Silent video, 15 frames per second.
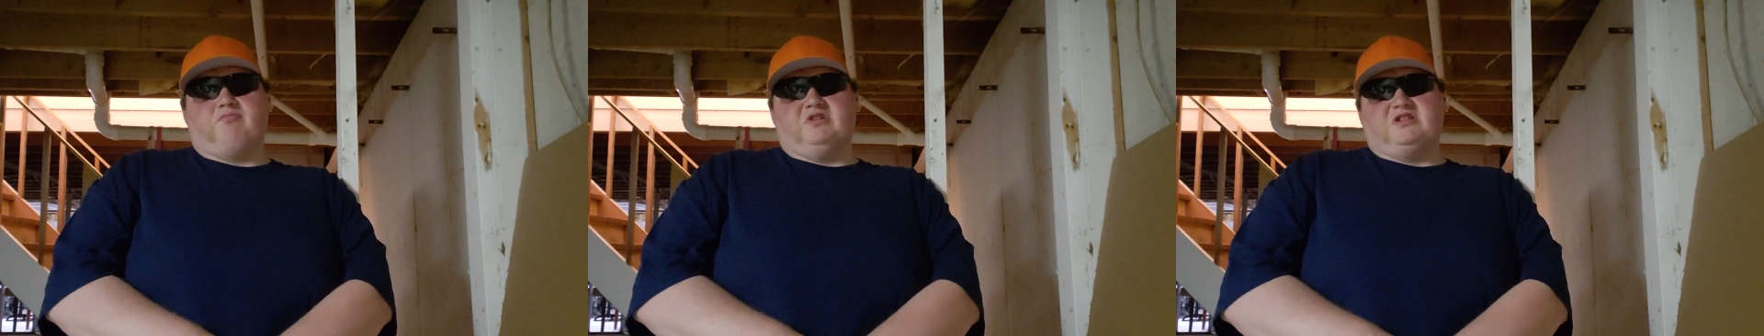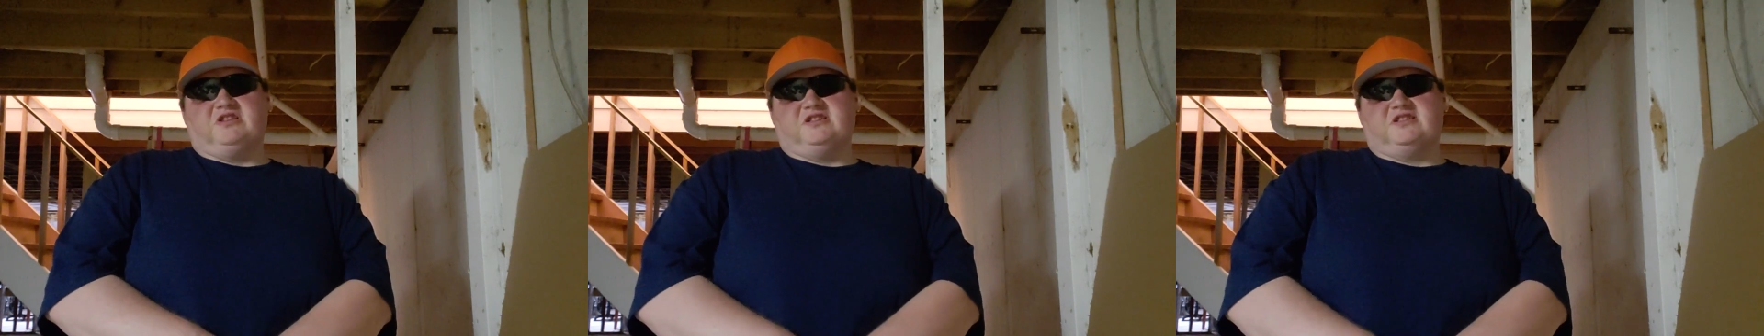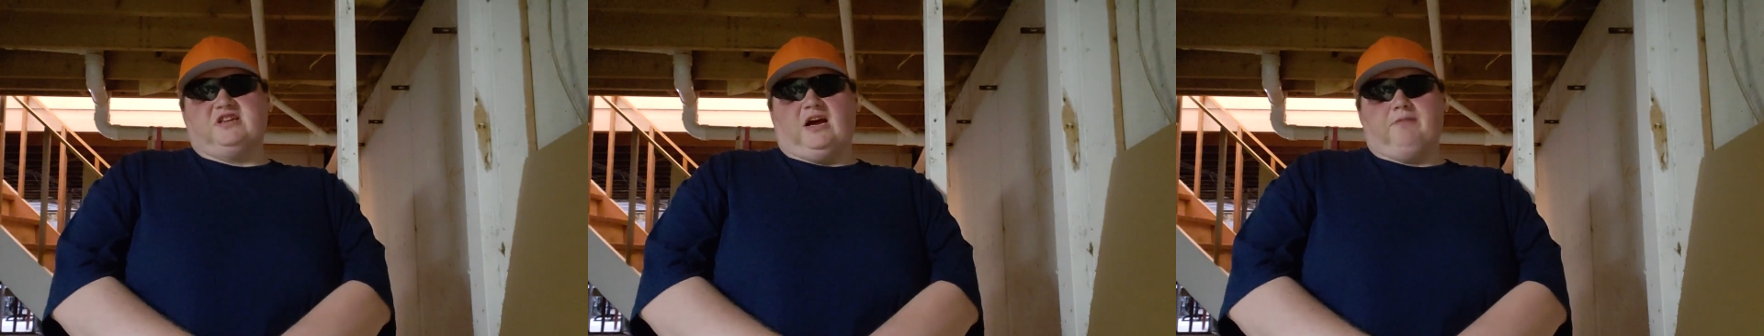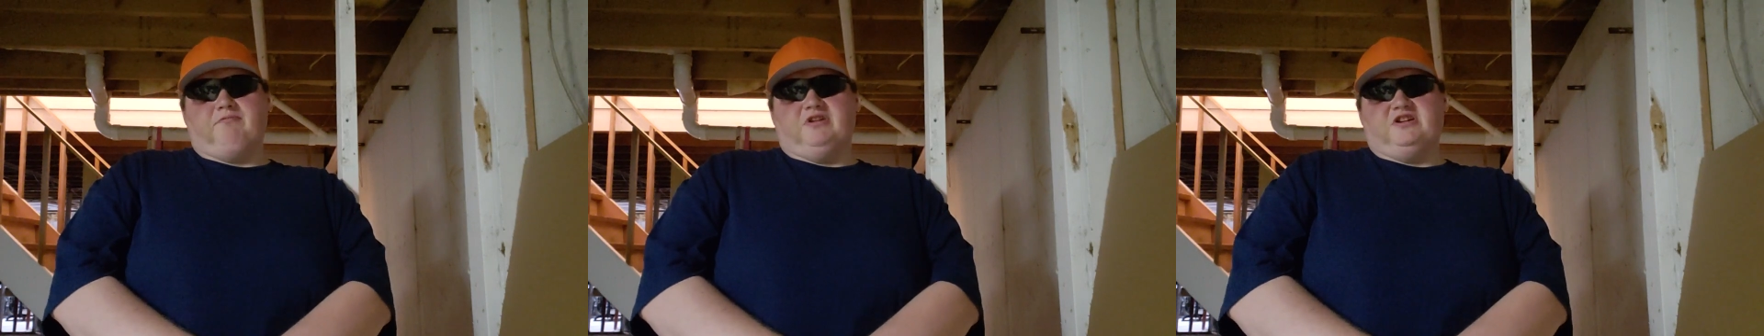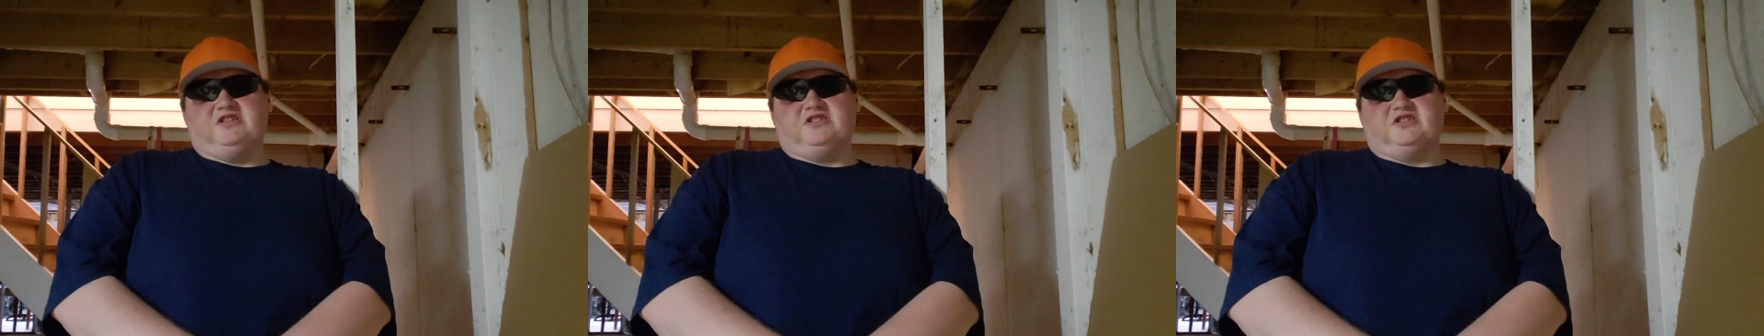but this time
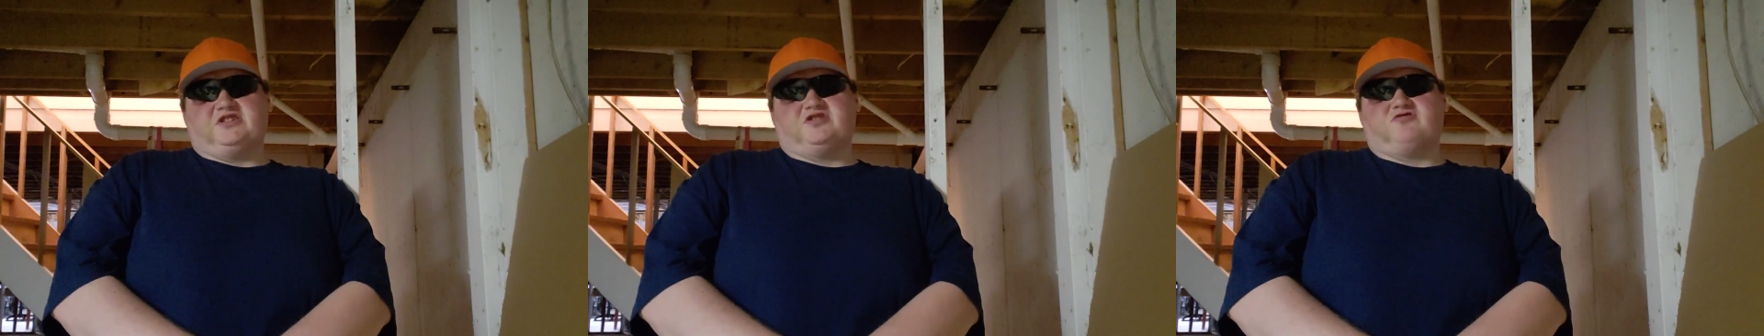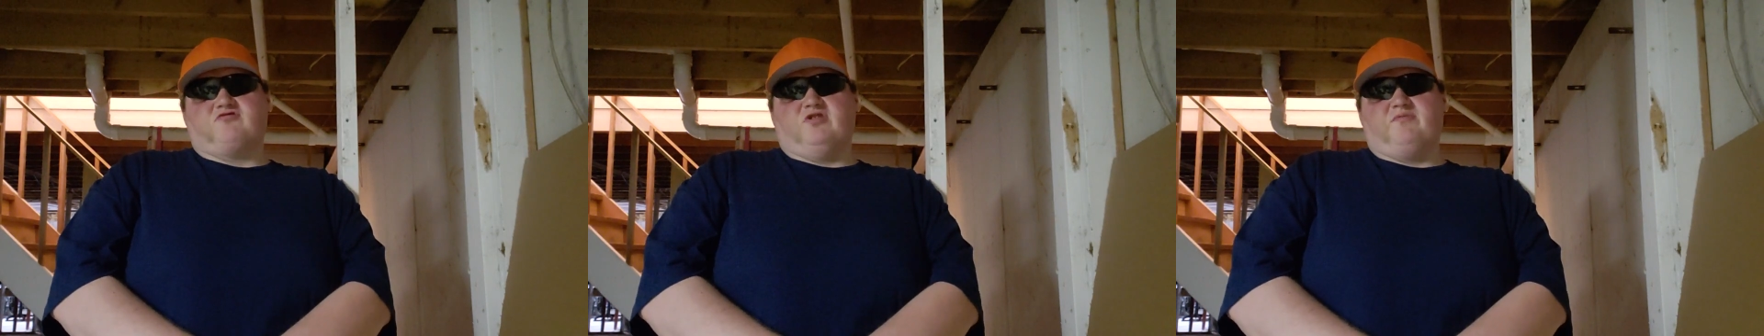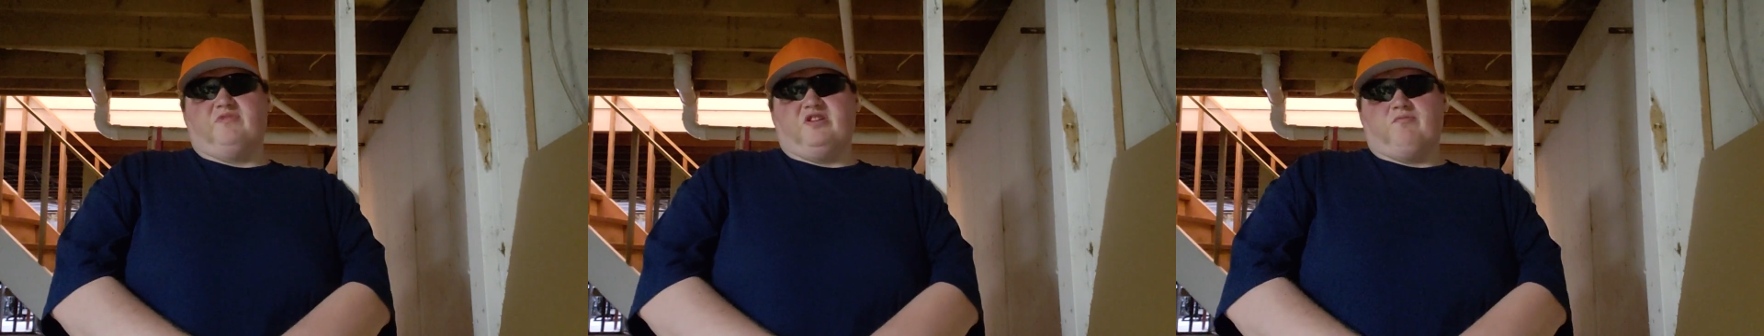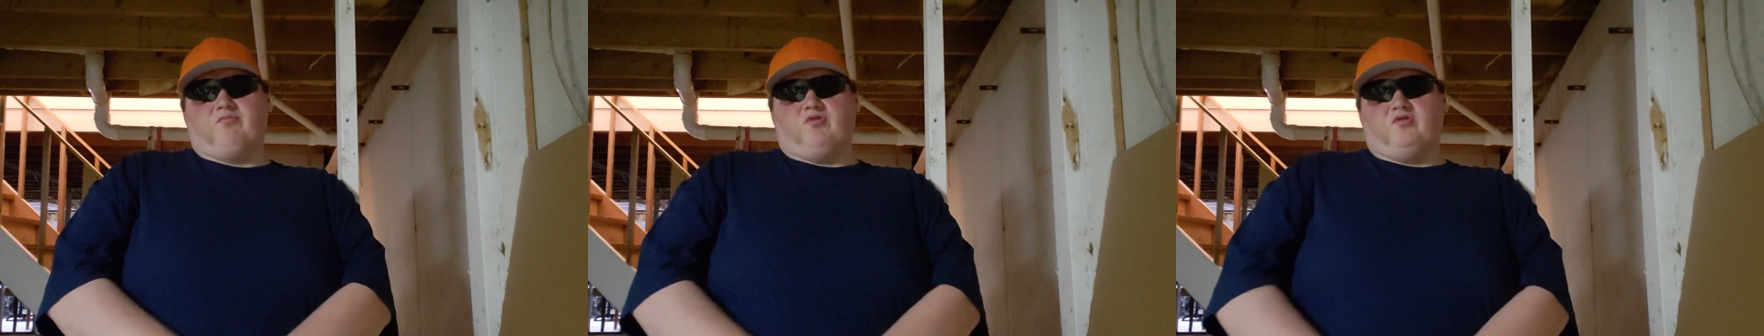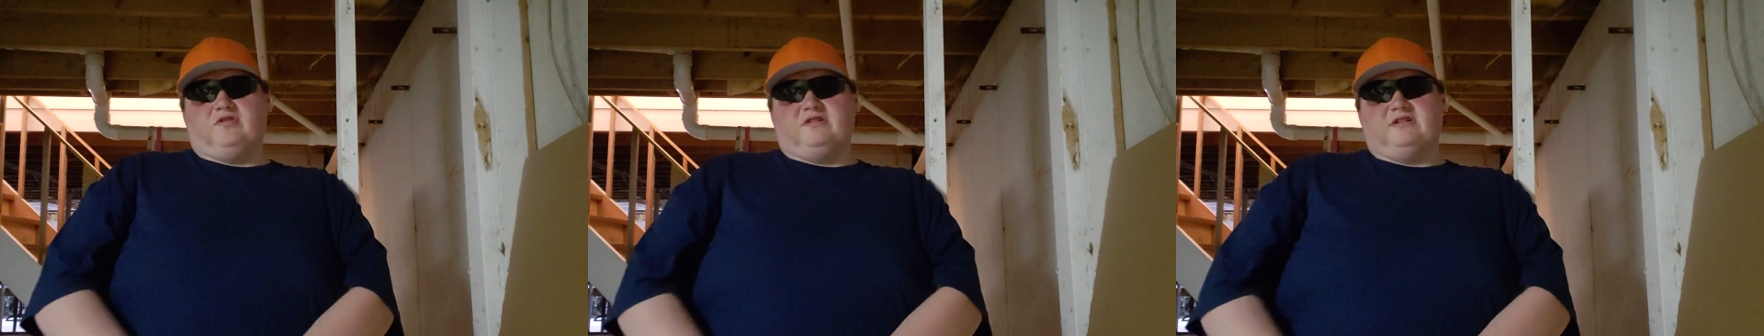it is extremely
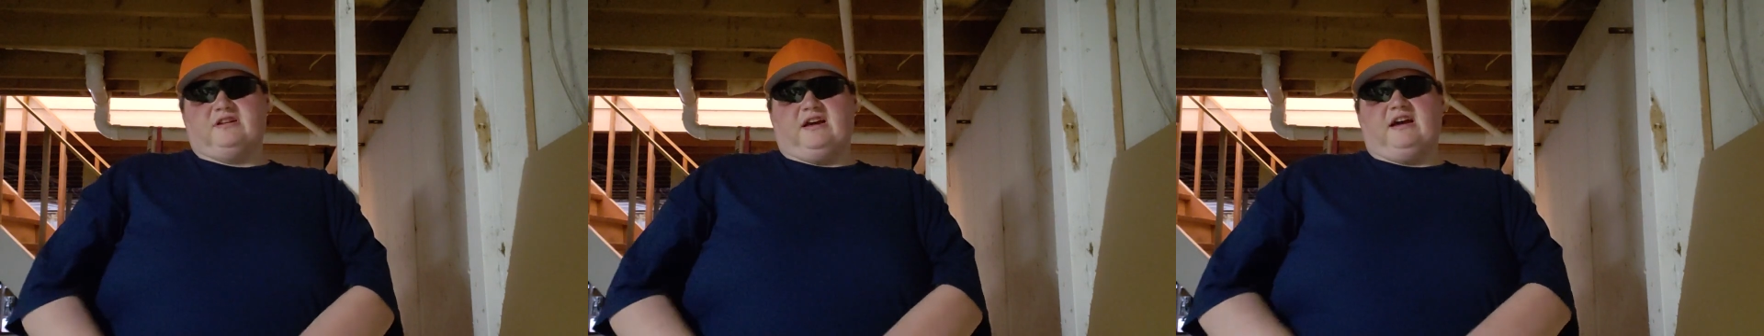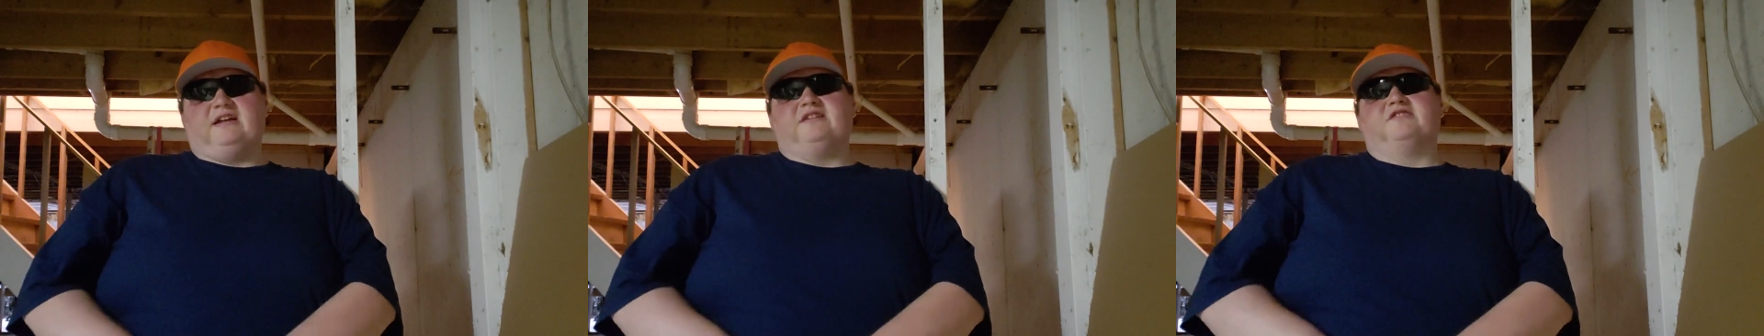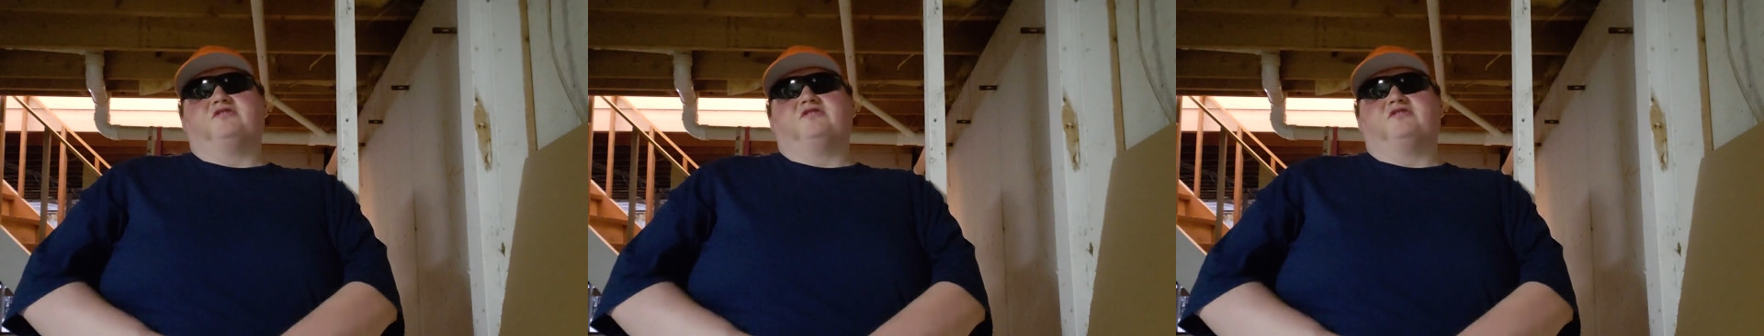important and